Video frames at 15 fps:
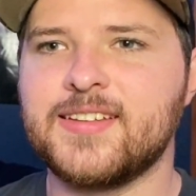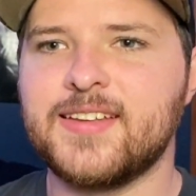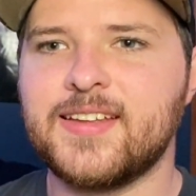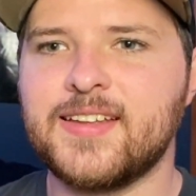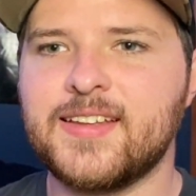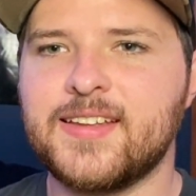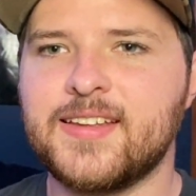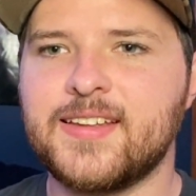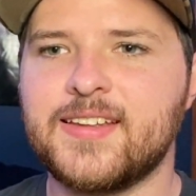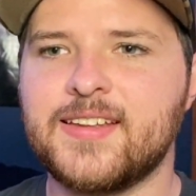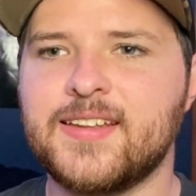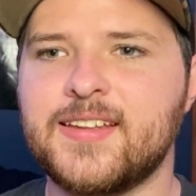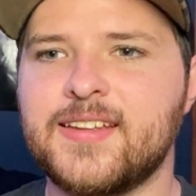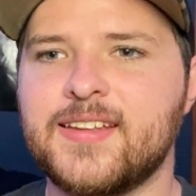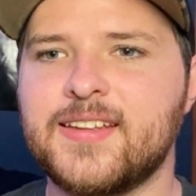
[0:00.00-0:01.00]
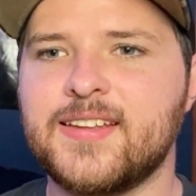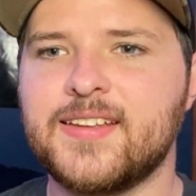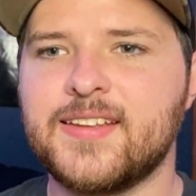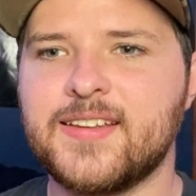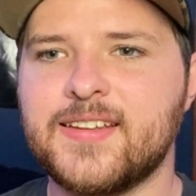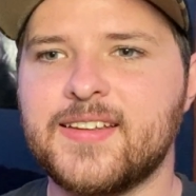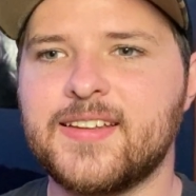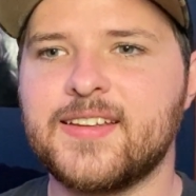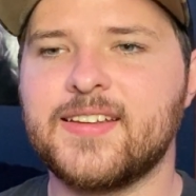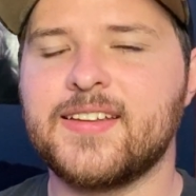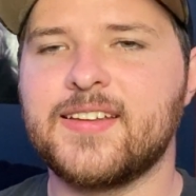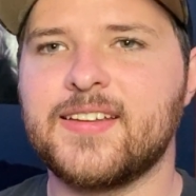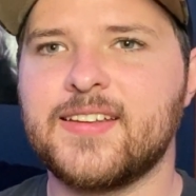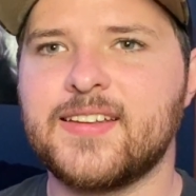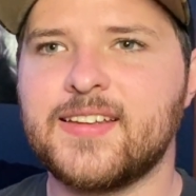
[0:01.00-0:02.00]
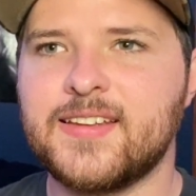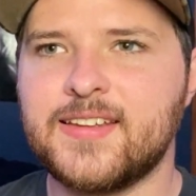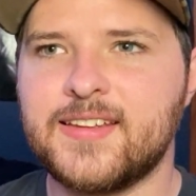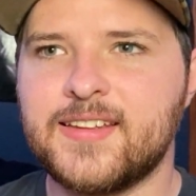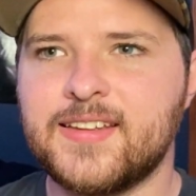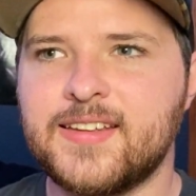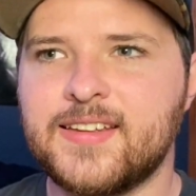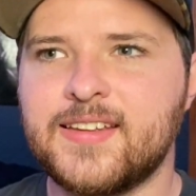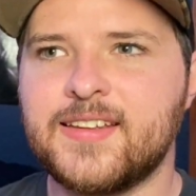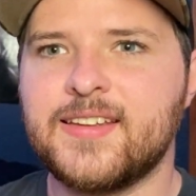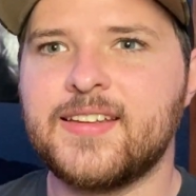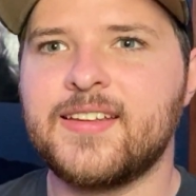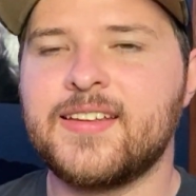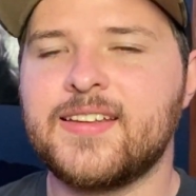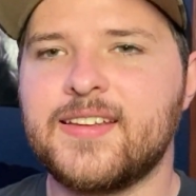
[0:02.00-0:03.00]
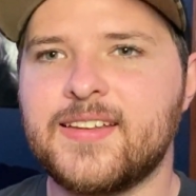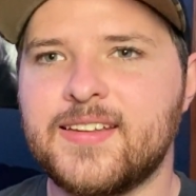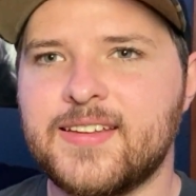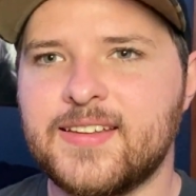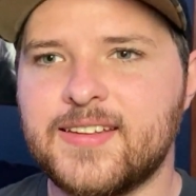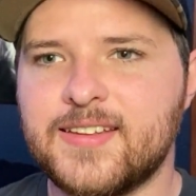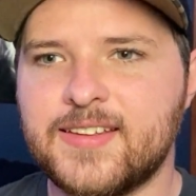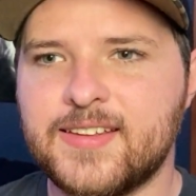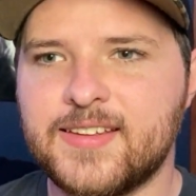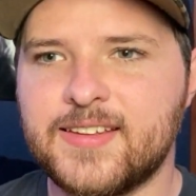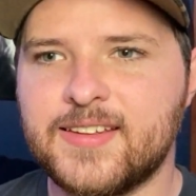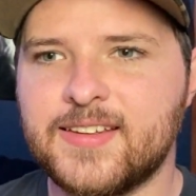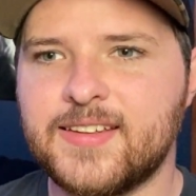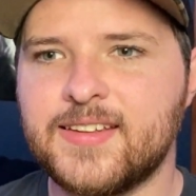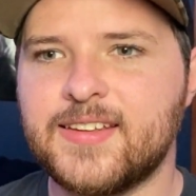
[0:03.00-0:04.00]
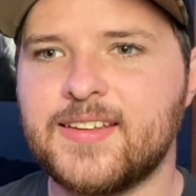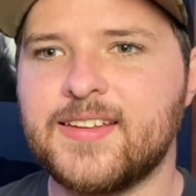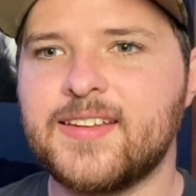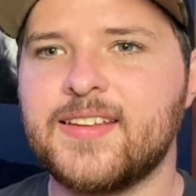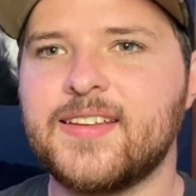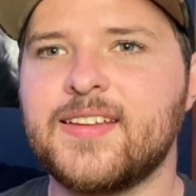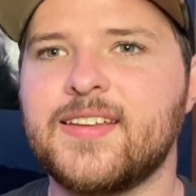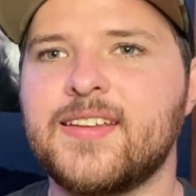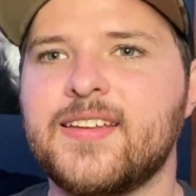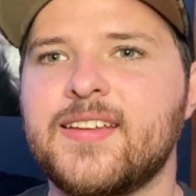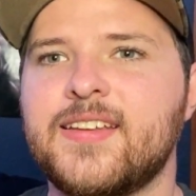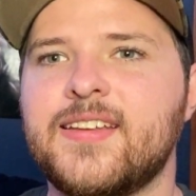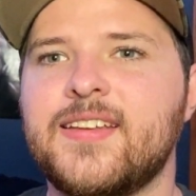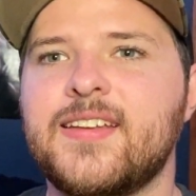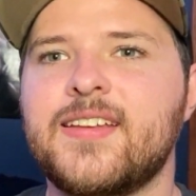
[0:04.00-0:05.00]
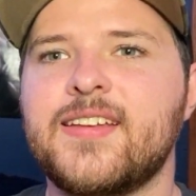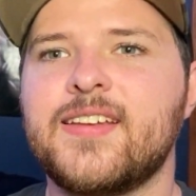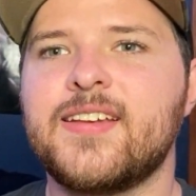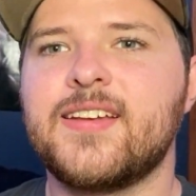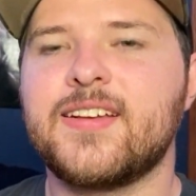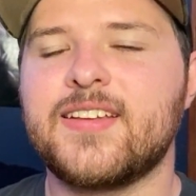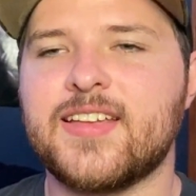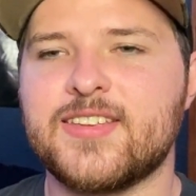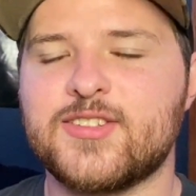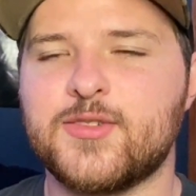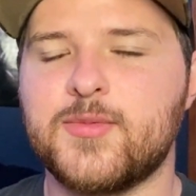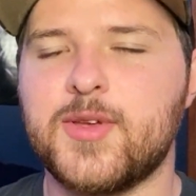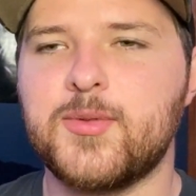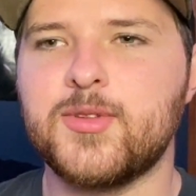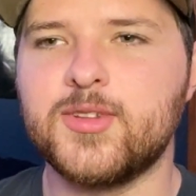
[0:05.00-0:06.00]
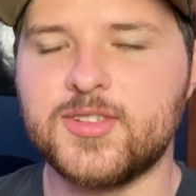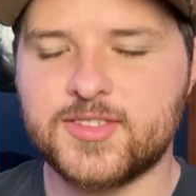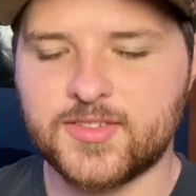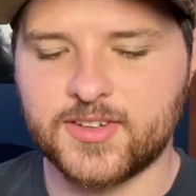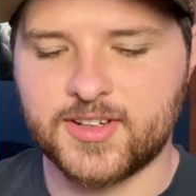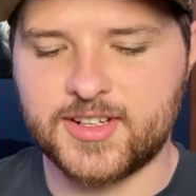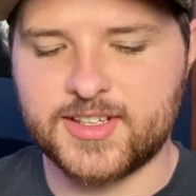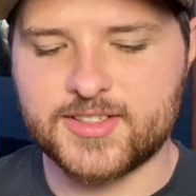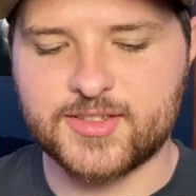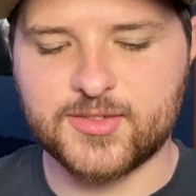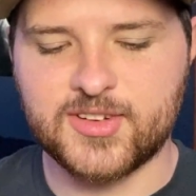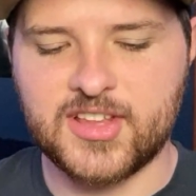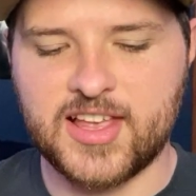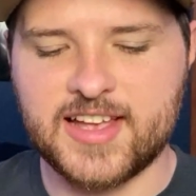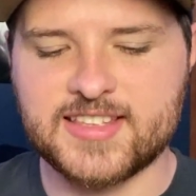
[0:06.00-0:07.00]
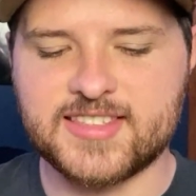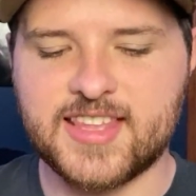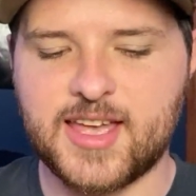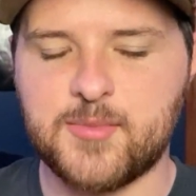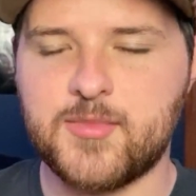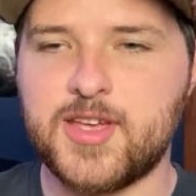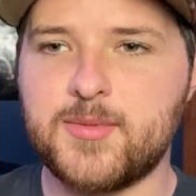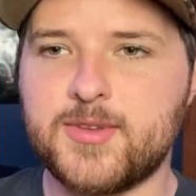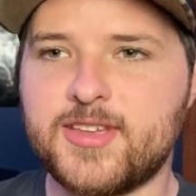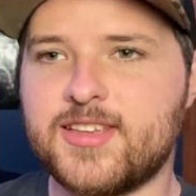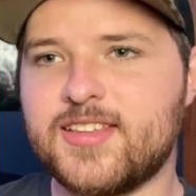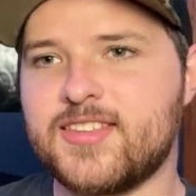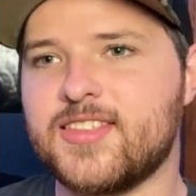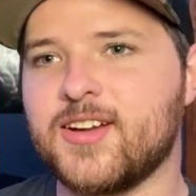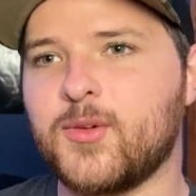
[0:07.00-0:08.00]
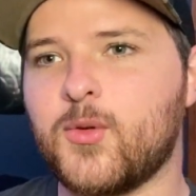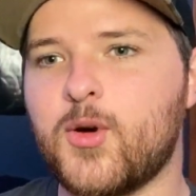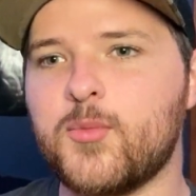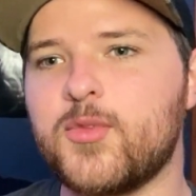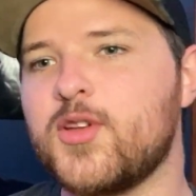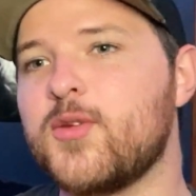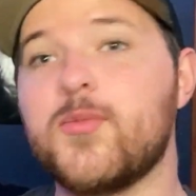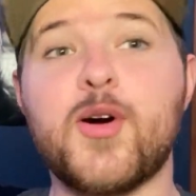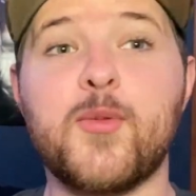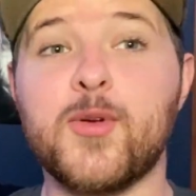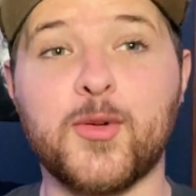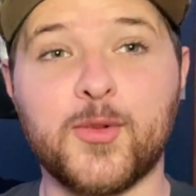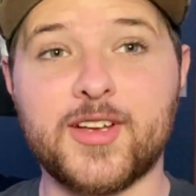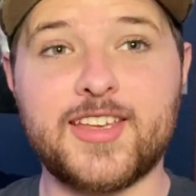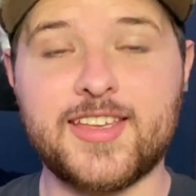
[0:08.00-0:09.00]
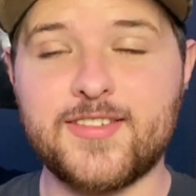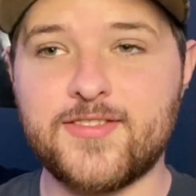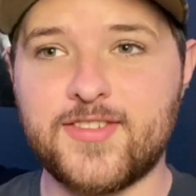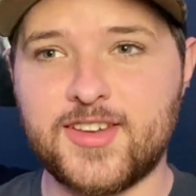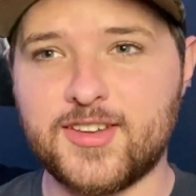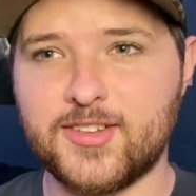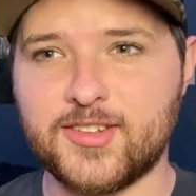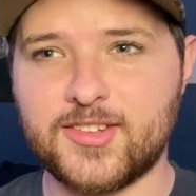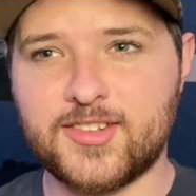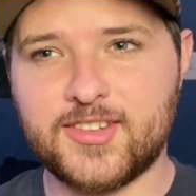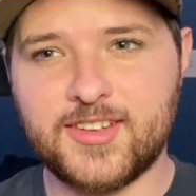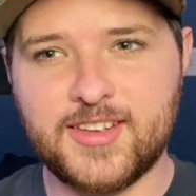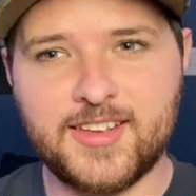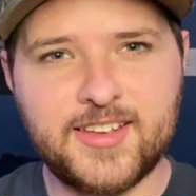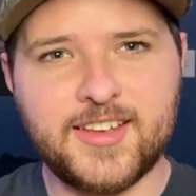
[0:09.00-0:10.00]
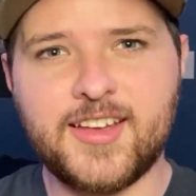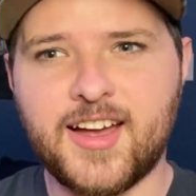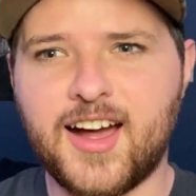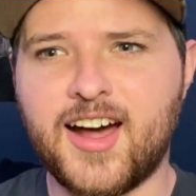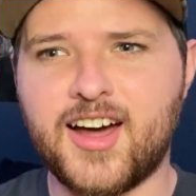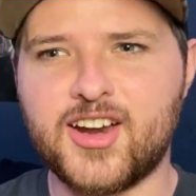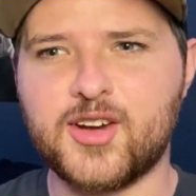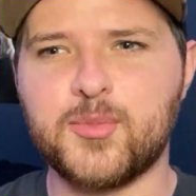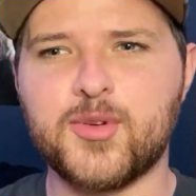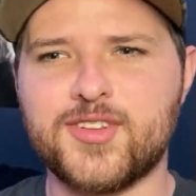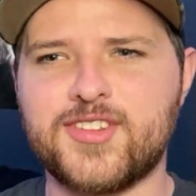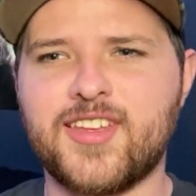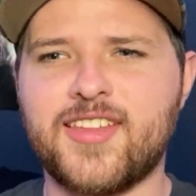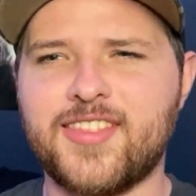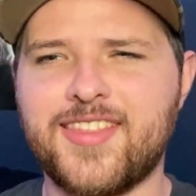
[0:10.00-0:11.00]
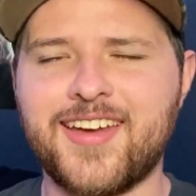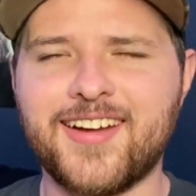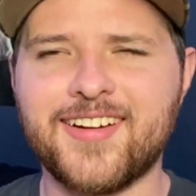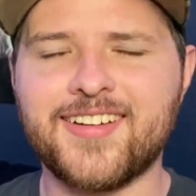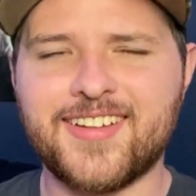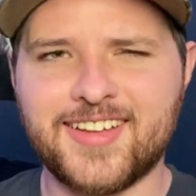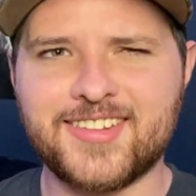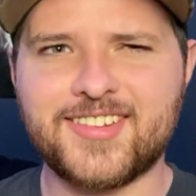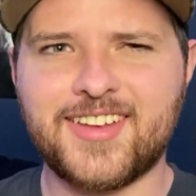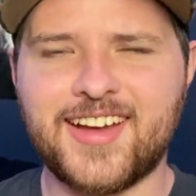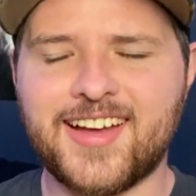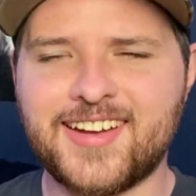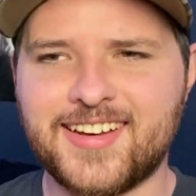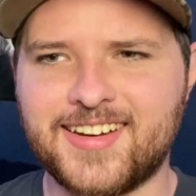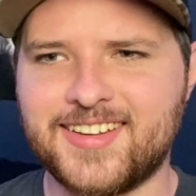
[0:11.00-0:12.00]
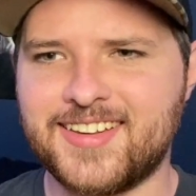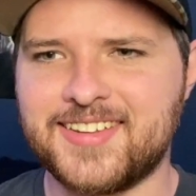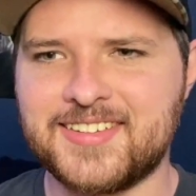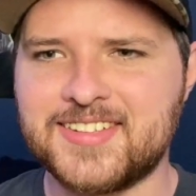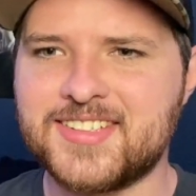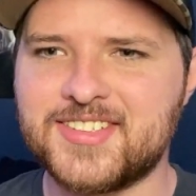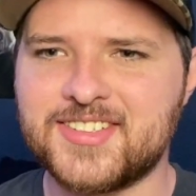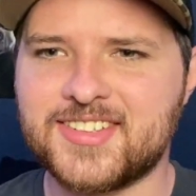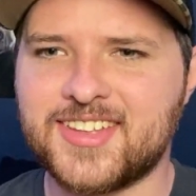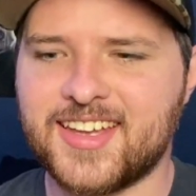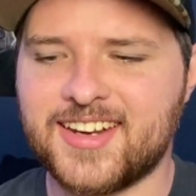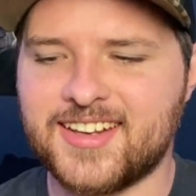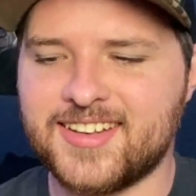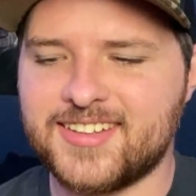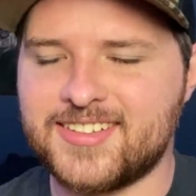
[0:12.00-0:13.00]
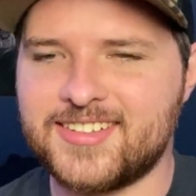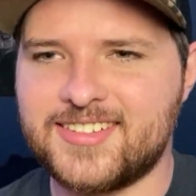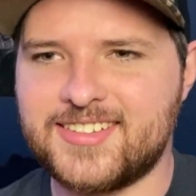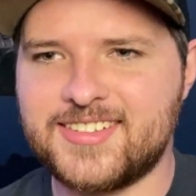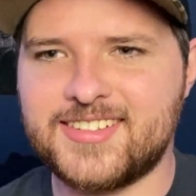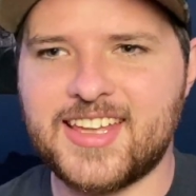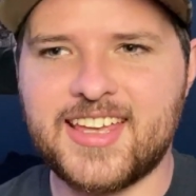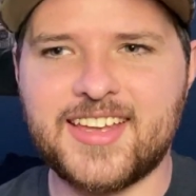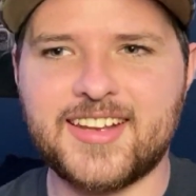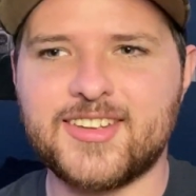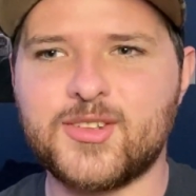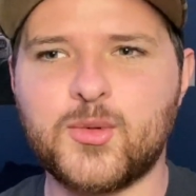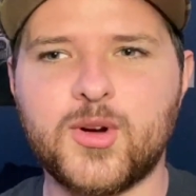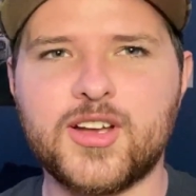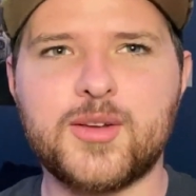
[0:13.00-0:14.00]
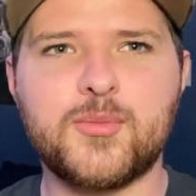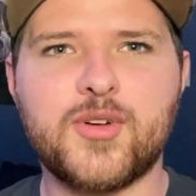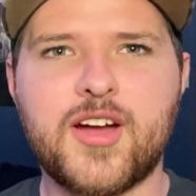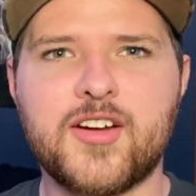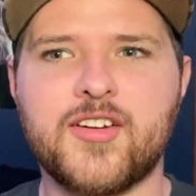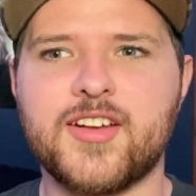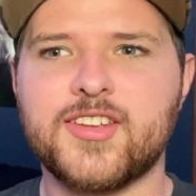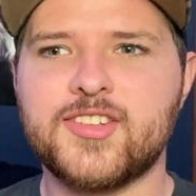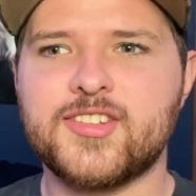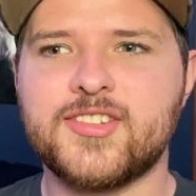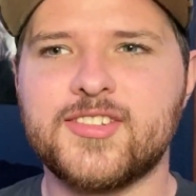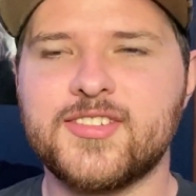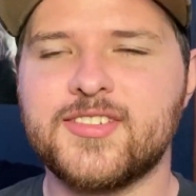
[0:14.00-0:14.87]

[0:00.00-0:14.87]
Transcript: But confidence is a work in progress. I mean, when is anyone's chicken ever fully cooked? Okay, so maybe Lucifer needs to realize that maybe there won't be a moment where he feels one hundred percent there as God, and he's just kind of take it as a work in progress.